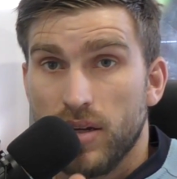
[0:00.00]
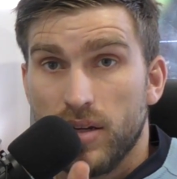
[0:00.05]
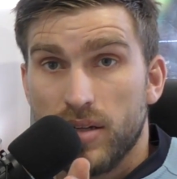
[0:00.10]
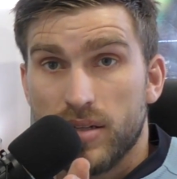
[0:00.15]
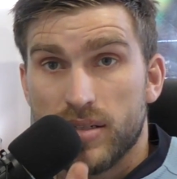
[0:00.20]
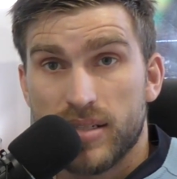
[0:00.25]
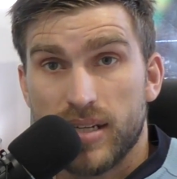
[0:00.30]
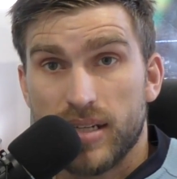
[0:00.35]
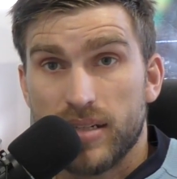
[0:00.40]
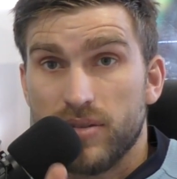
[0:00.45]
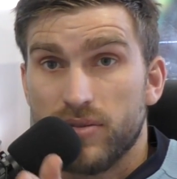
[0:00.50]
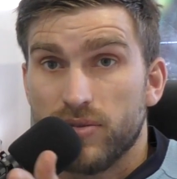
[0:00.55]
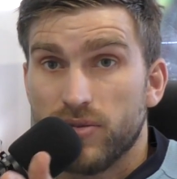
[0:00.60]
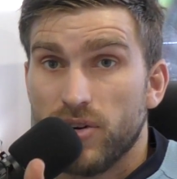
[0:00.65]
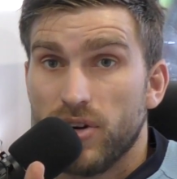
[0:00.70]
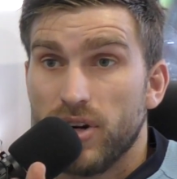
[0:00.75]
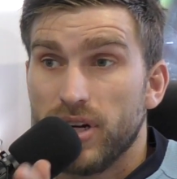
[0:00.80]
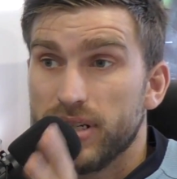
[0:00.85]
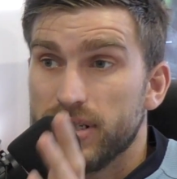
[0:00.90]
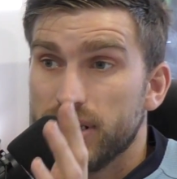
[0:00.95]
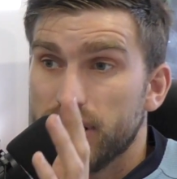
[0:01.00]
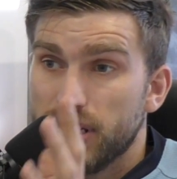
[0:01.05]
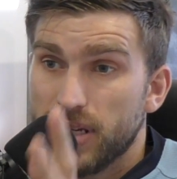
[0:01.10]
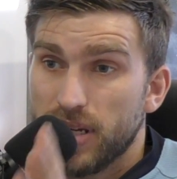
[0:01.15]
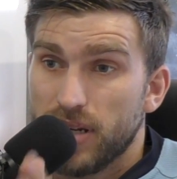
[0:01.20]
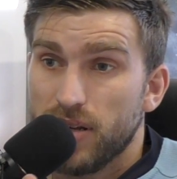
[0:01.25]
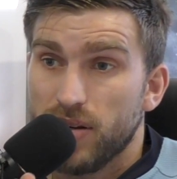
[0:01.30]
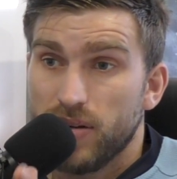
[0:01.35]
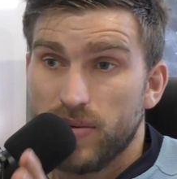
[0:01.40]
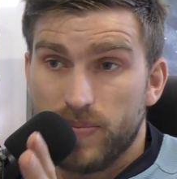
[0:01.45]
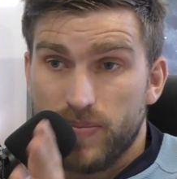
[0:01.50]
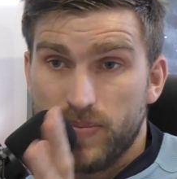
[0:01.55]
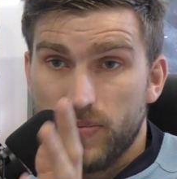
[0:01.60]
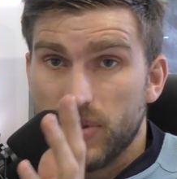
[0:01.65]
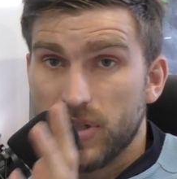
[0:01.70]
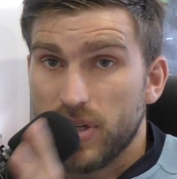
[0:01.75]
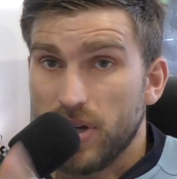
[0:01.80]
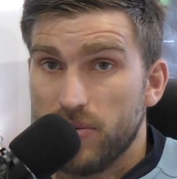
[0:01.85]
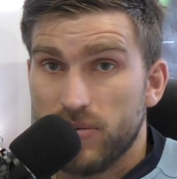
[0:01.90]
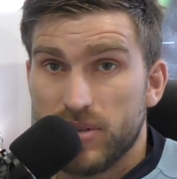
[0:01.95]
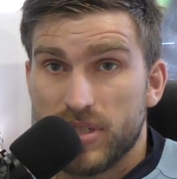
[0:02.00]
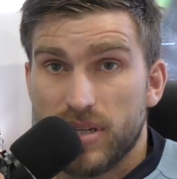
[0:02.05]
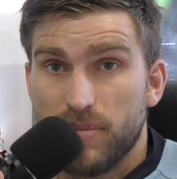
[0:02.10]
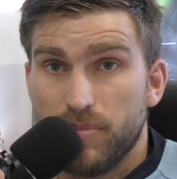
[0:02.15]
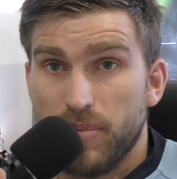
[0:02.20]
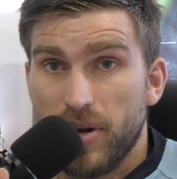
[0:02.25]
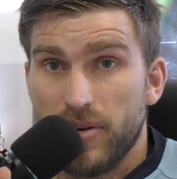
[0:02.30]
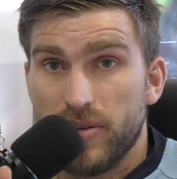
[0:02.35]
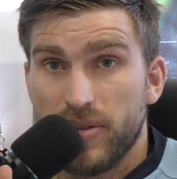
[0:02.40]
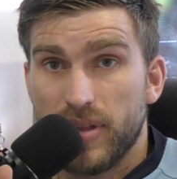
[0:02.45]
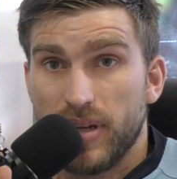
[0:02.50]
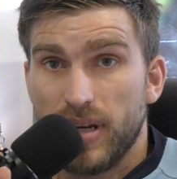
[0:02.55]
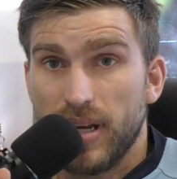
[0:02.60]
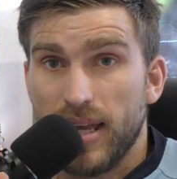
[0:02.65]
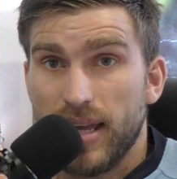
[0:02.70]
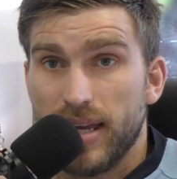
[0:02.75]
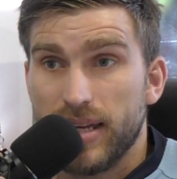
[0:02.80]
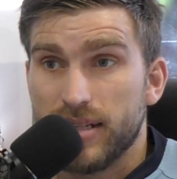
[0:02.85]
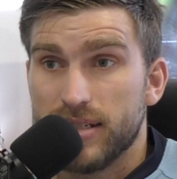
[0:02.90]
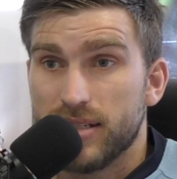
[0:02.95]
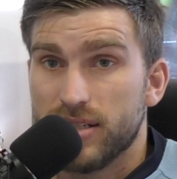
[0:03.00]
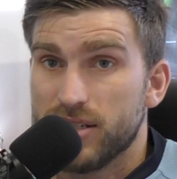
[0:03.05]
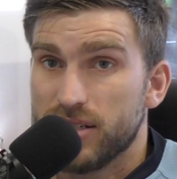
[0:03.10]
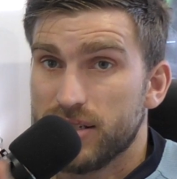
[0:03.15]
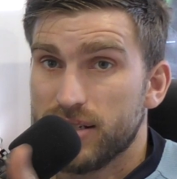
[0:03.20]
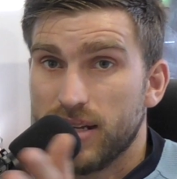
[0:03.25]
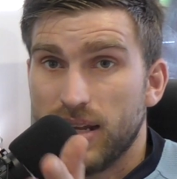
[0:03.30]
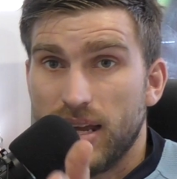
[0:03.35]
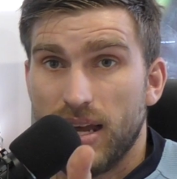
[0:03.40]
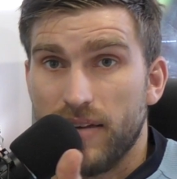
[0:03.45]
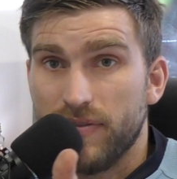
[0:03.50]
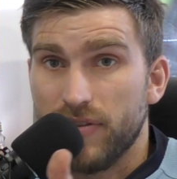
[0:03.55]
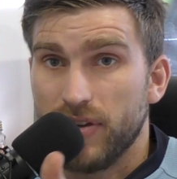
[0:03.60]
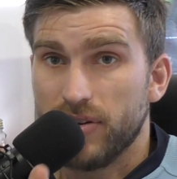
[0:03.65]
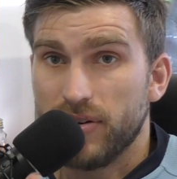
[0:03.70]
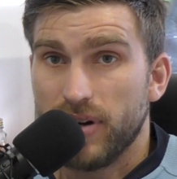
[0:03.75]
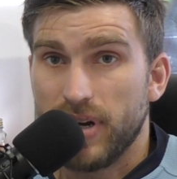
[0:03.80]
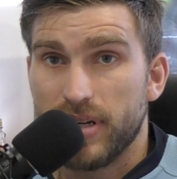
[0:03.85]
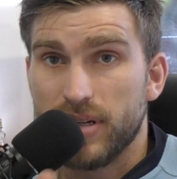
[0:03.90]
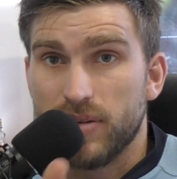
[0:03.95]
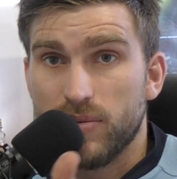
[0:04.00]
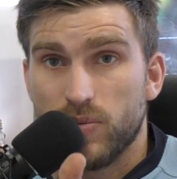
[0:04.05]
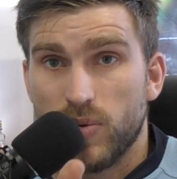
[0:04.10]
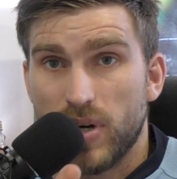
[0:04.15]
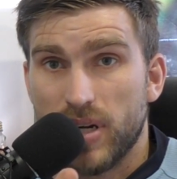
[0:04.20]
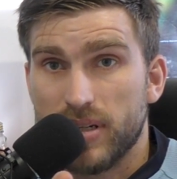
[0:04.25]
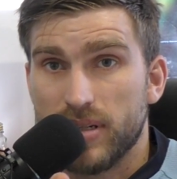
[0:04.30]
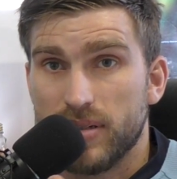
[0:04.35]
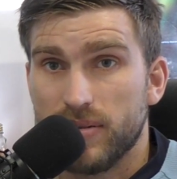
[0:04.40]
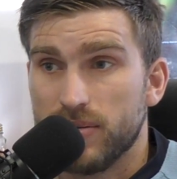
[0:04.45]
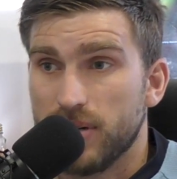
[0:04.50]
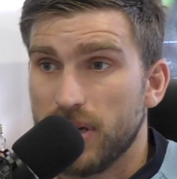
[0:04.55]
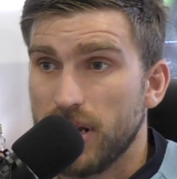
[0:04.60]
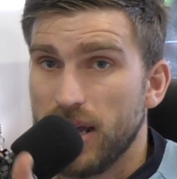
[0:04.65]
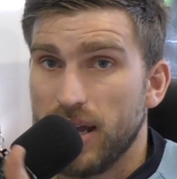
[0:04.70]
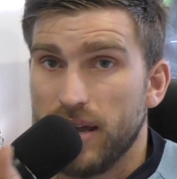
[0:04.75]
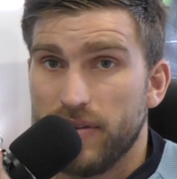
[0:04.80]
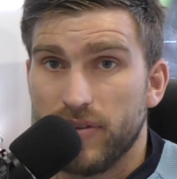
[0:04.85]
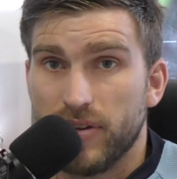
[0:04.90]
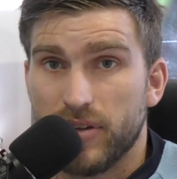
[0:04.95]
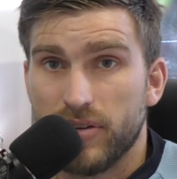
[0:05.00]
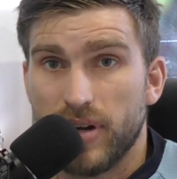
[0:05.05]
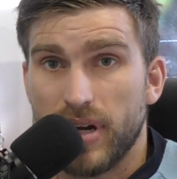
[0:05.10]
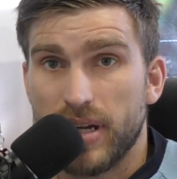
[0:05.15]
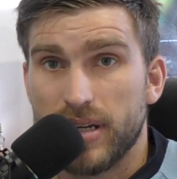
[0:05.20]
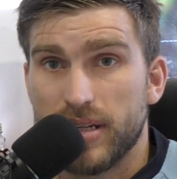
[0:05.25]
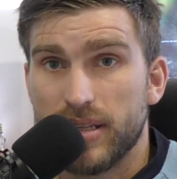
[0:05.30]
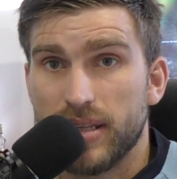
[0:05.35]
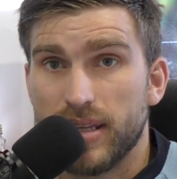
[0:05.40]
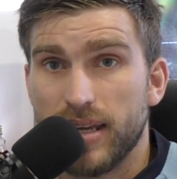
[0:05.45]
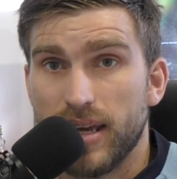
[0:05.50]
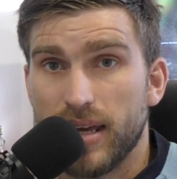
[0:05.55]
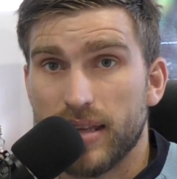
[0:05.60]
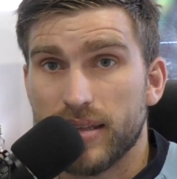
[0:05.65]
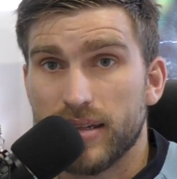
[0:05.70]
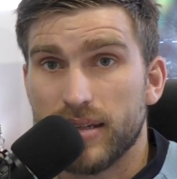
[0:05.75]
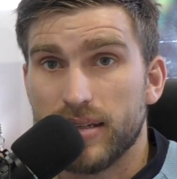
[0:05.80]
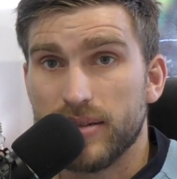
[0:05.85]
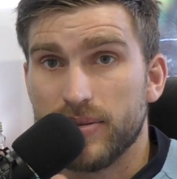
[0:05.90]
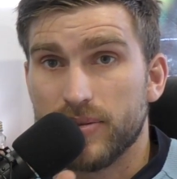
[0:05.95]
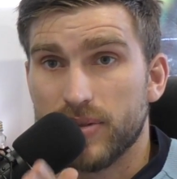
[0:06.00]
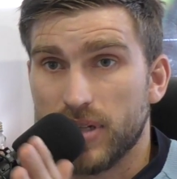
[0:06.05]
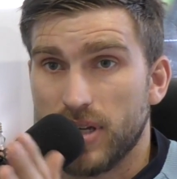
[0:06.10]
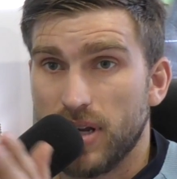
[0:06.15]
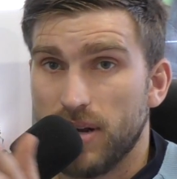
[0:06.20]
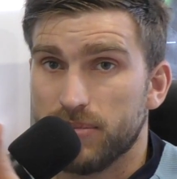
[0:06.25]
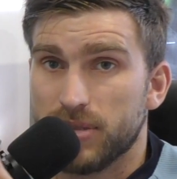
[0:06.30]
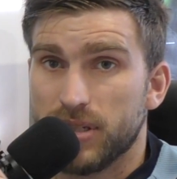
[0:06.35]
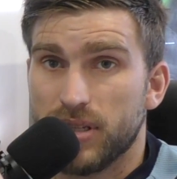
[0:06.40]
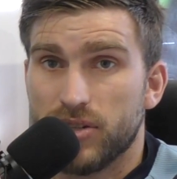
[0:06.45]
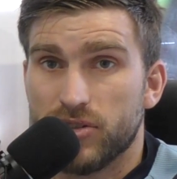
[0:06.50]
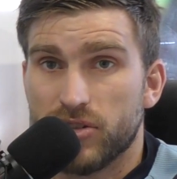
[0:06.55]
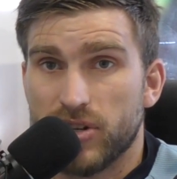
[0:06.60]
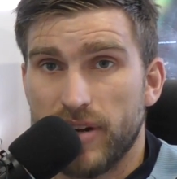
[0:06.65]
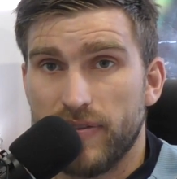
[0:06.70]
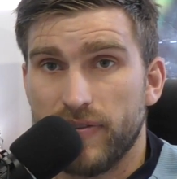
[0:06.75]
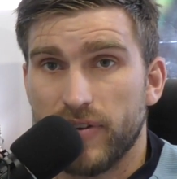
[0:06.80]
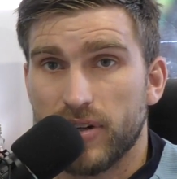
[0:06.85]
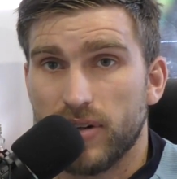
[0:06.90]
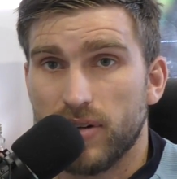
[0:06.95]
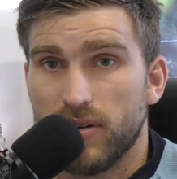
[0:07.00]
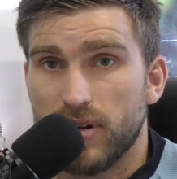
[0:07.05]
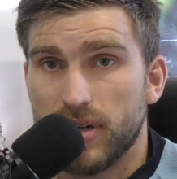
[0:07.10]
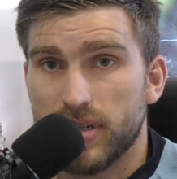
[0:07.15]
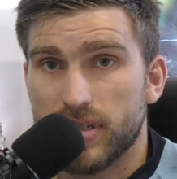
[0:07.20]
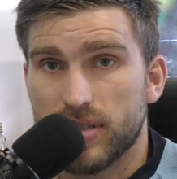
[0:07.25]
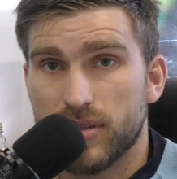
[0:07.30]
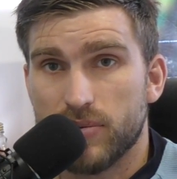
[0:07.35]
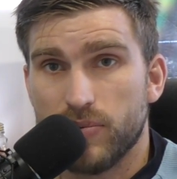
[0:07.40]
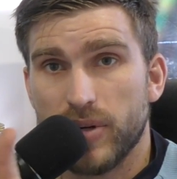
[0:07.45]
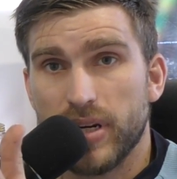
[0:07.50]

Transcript: signal right, go onto both the lanes, just half your crane in one, half your crane in the other, go up to the traffic lights.